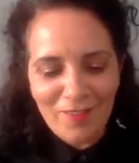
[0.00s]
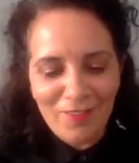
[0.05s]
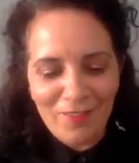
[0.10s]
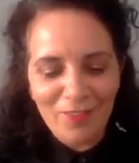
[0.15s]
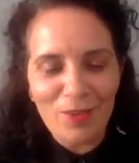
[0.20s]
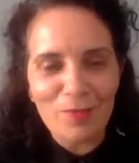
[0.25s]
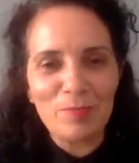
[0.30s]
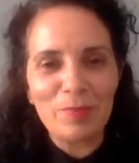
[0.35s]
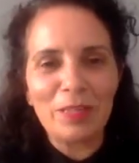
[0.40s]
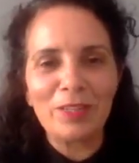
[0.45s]

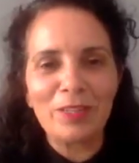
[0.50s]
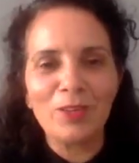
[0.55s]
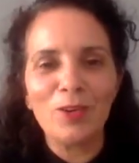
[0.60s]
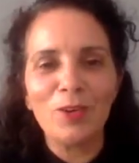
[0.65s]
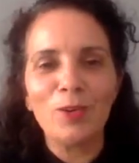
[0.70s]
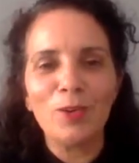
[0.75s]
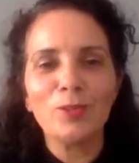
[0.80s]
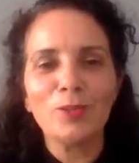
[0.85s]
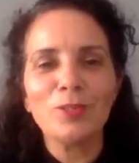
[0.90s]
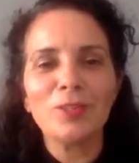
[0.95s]
for being
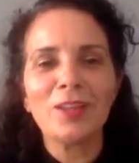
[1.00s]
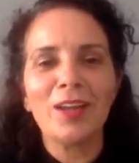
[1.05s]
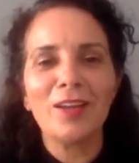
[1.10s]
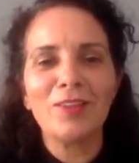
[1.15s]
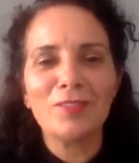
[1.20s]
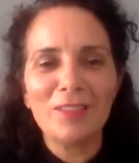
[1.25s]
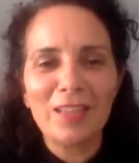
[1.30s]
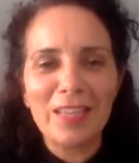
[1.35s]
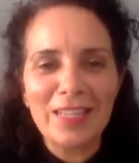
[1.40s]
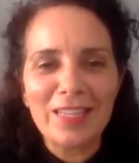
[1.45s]
called a
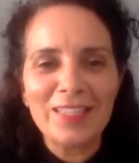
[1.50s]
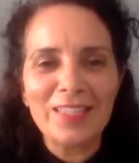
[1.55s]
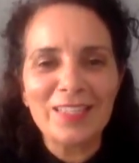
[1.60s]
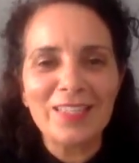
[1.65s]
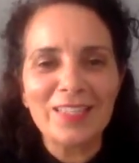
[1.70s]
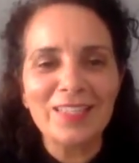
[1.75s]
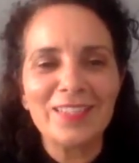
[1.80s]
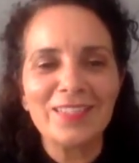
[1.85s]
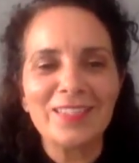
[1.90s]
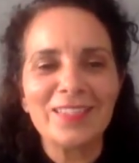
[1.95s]

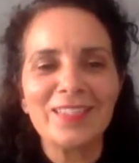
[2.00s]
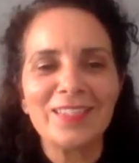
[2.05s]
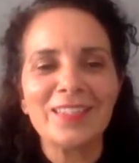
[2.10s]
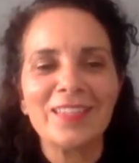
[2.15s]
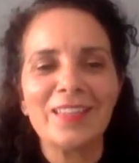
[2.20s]
racist.